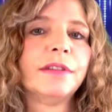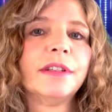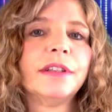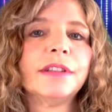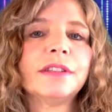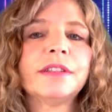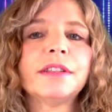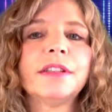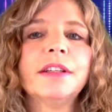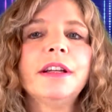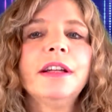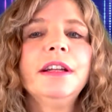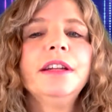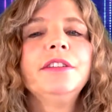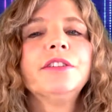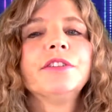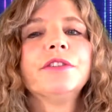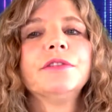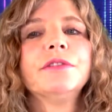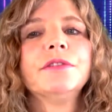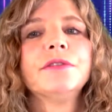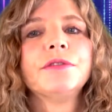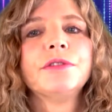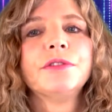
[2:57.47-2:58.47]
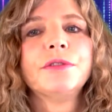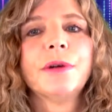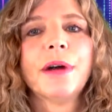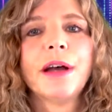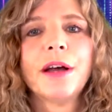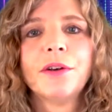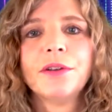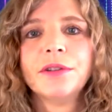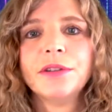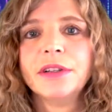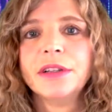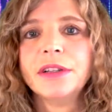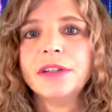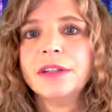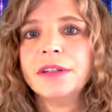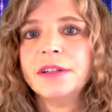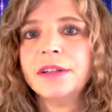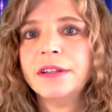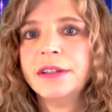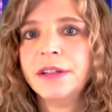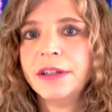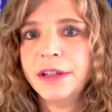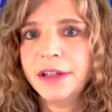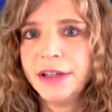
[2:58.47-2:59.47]
It's the nature of duality.
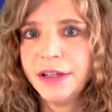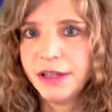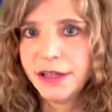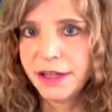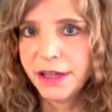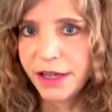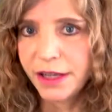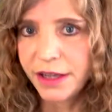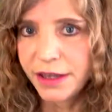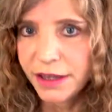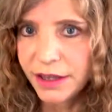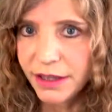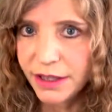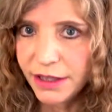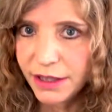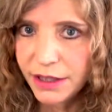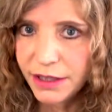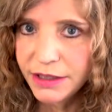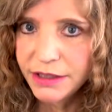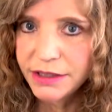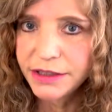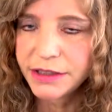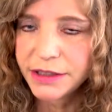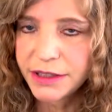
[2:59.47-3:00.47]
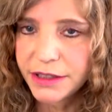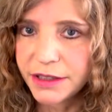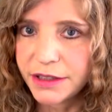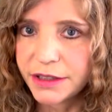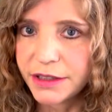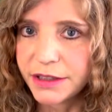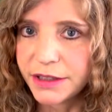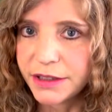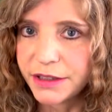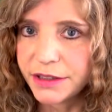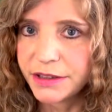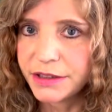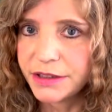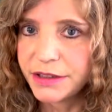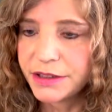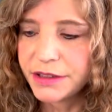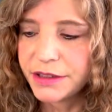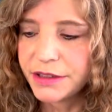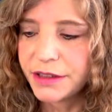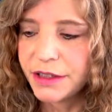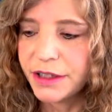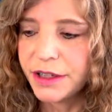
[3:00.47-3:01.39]
And this is